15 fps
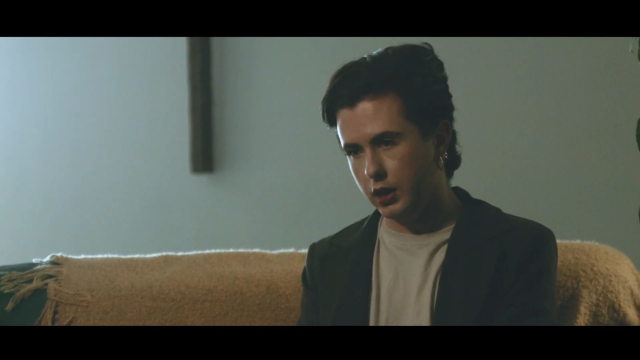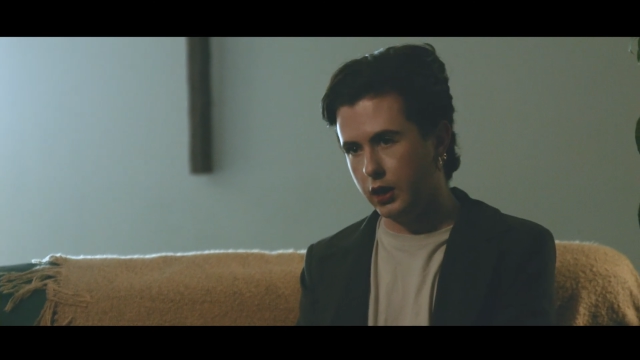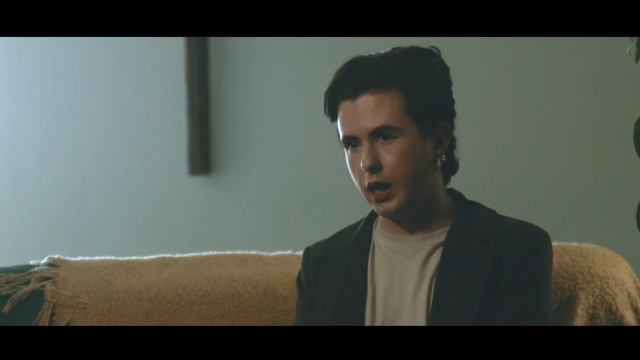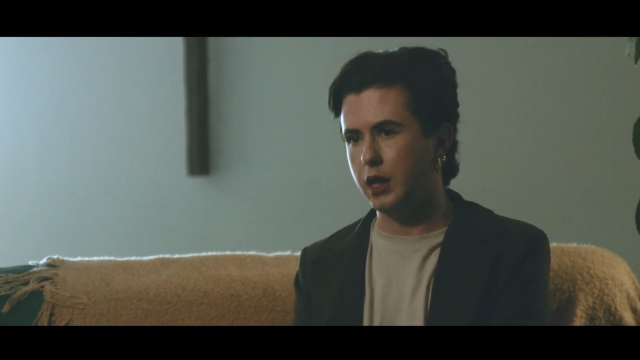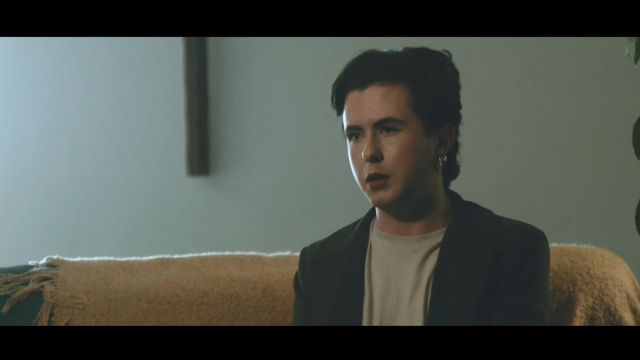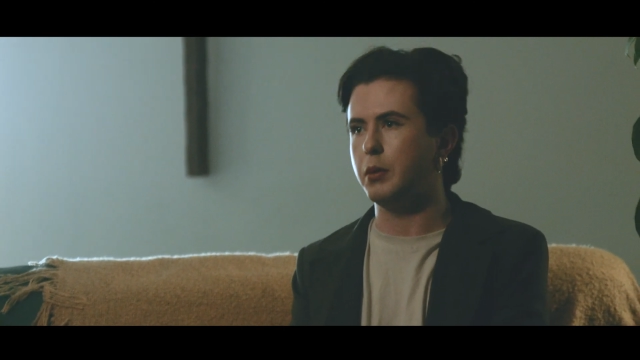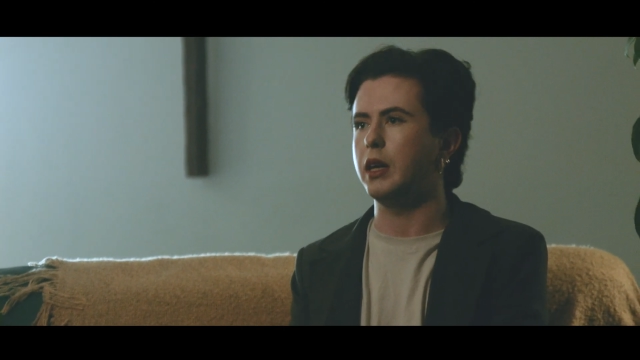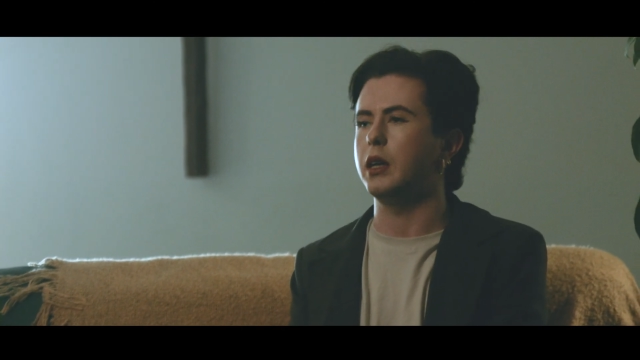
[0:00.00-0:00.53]

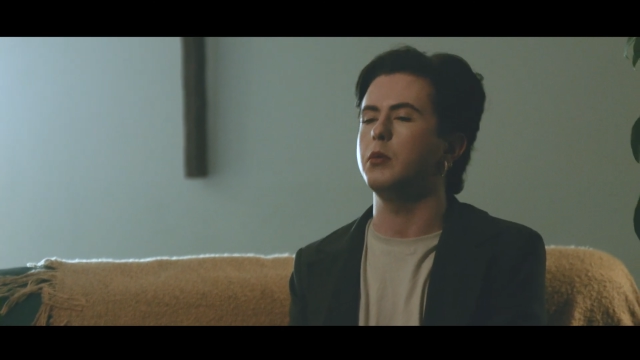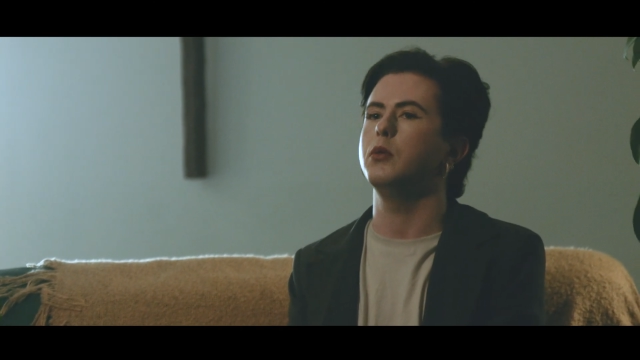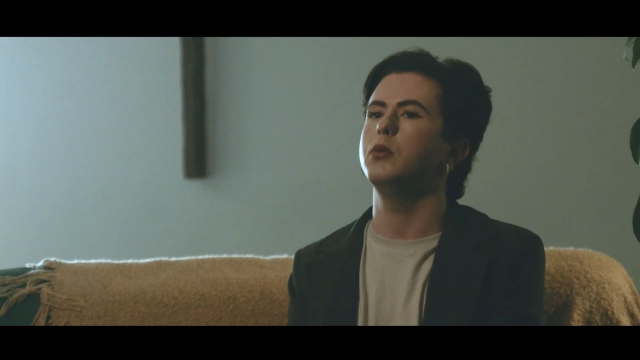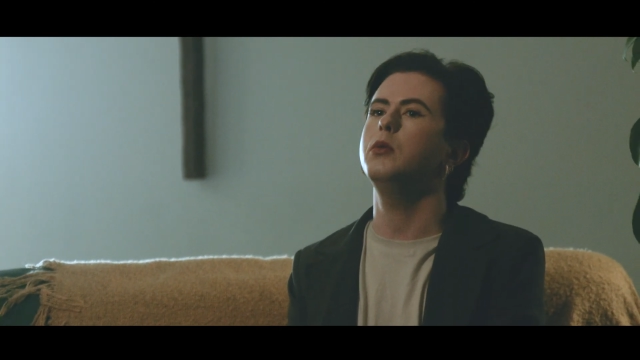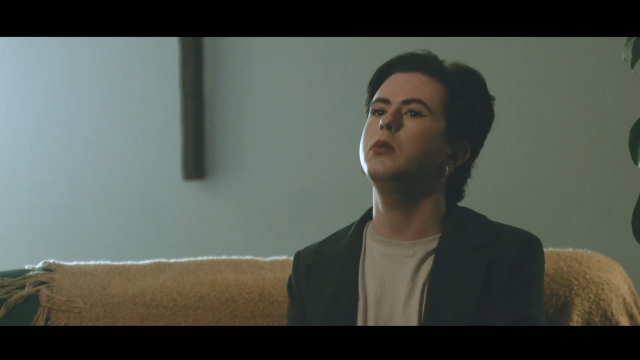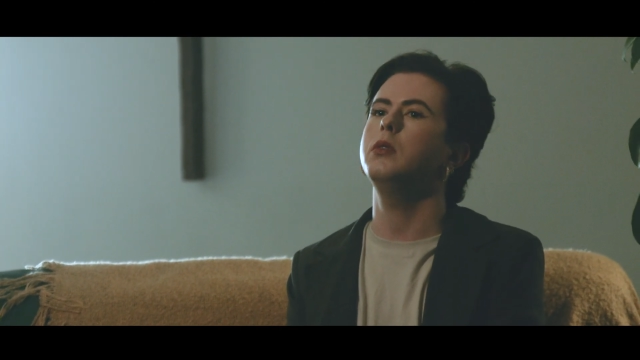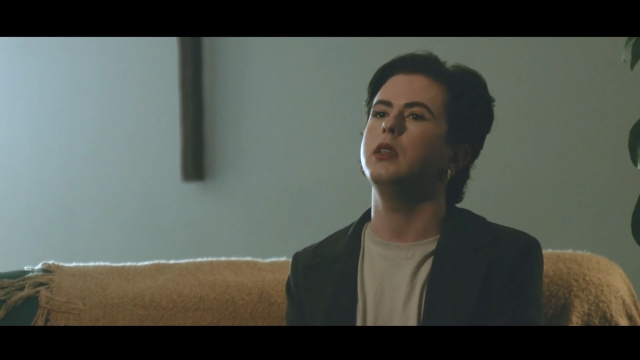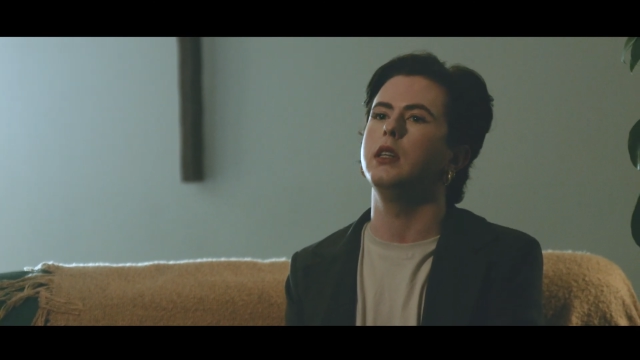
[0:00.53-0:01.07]
gay
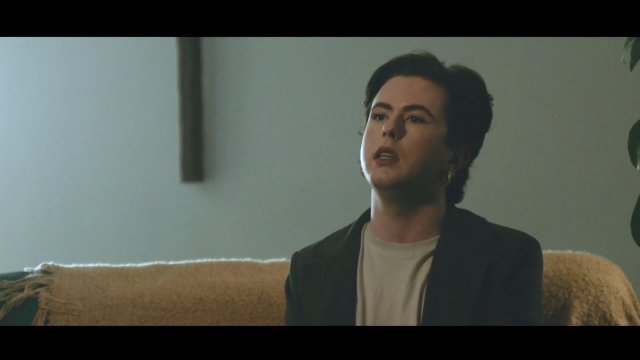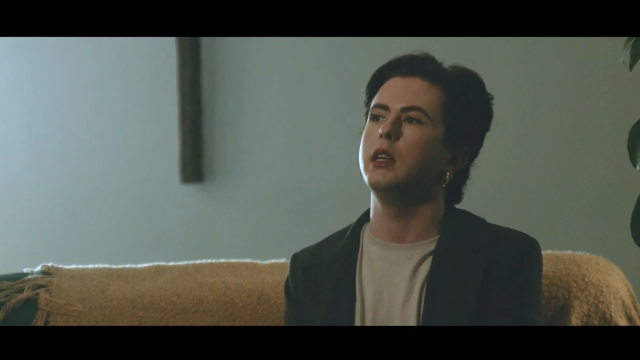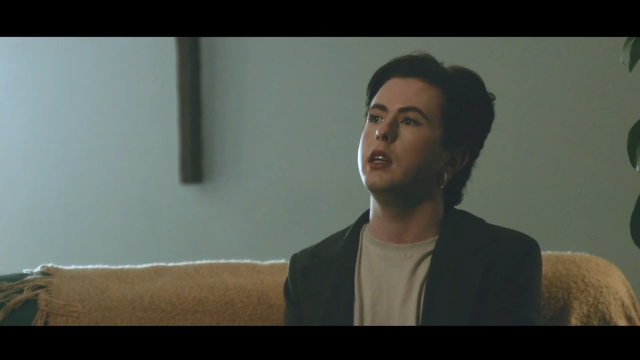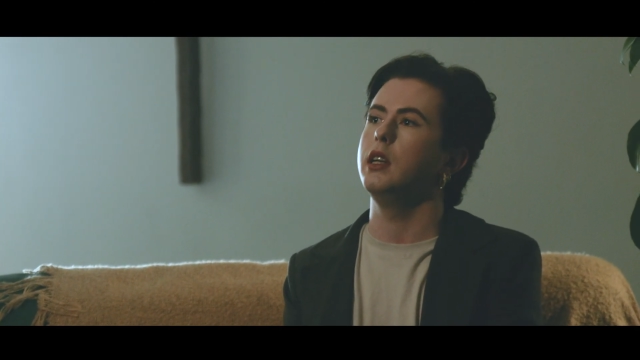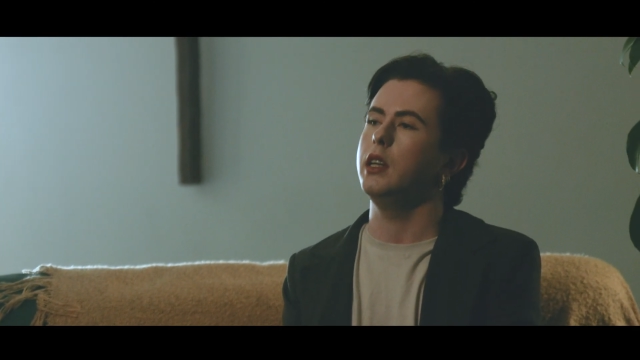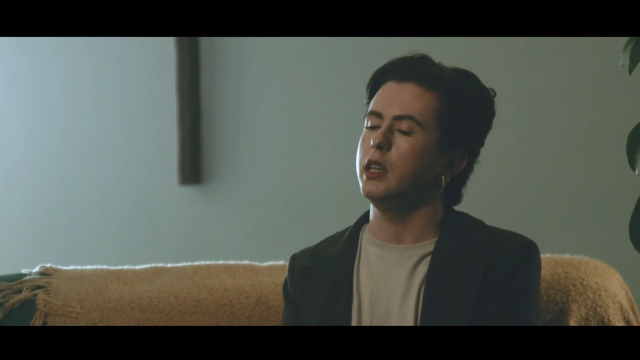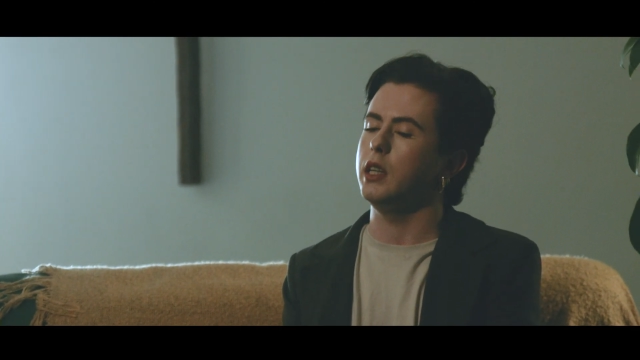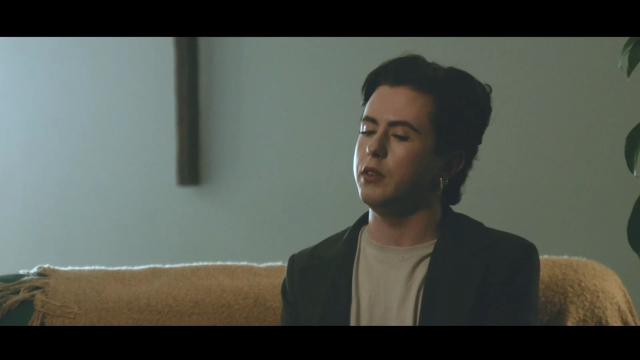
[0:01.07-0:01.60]
people,
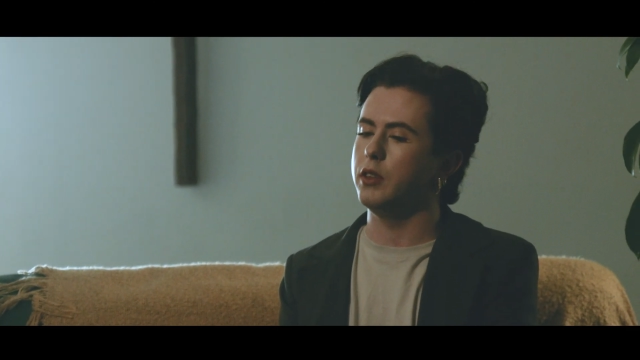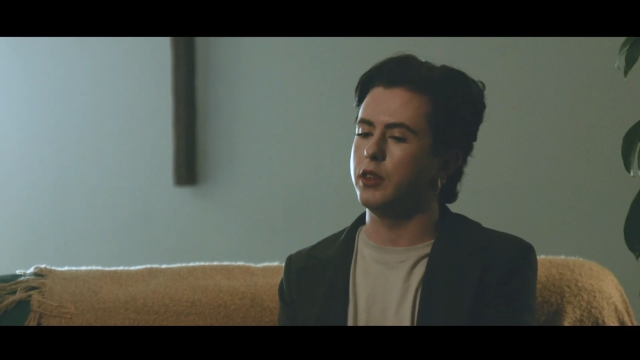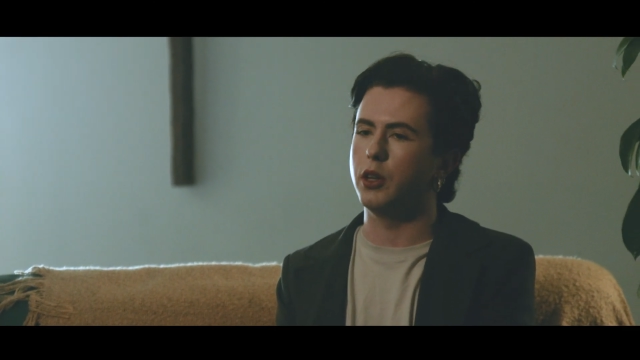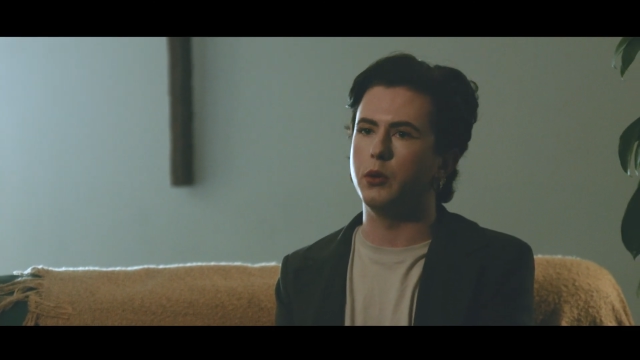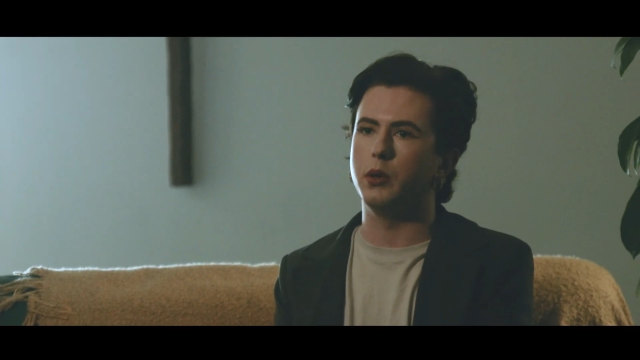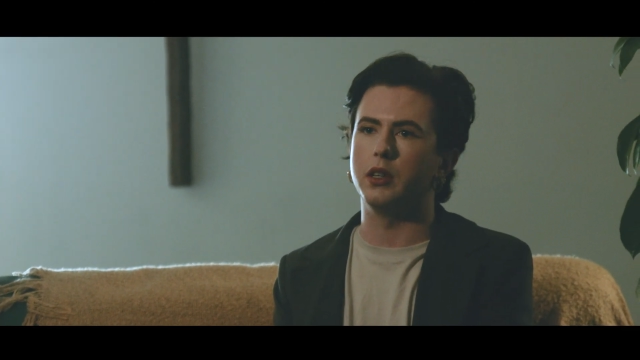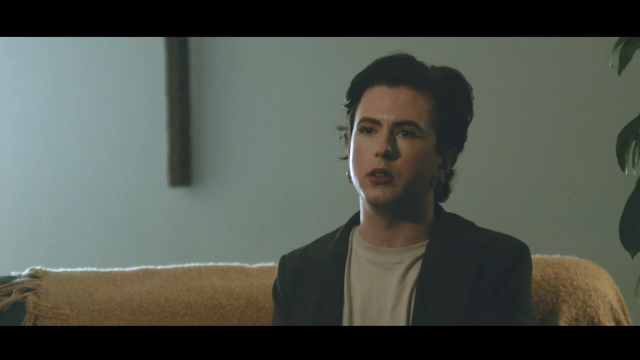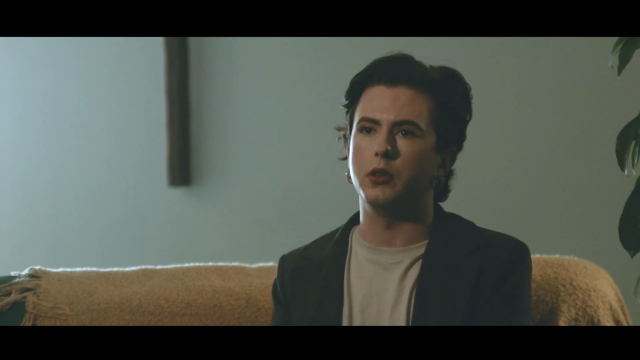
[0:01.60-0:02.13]
even
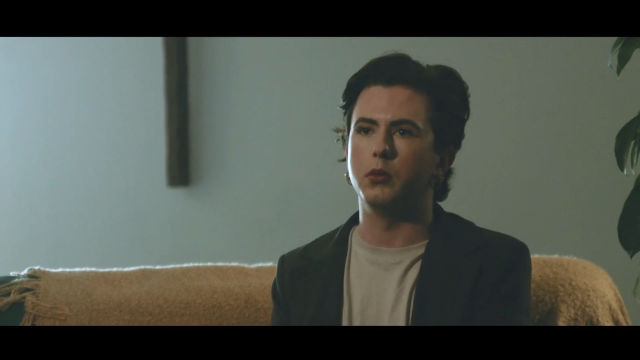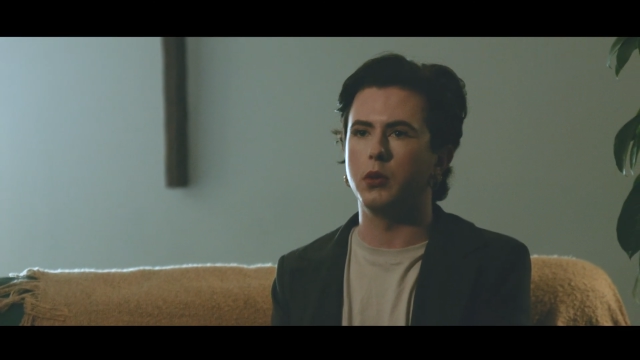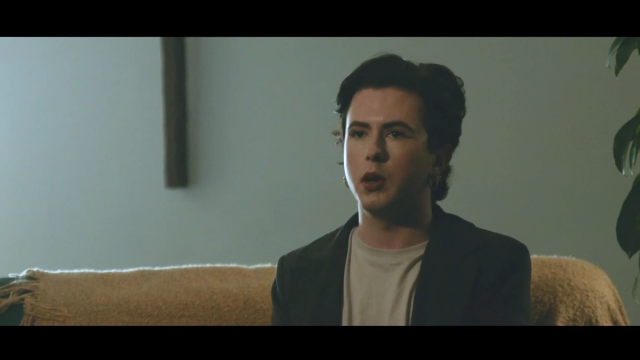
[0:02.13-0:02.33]
though Uncle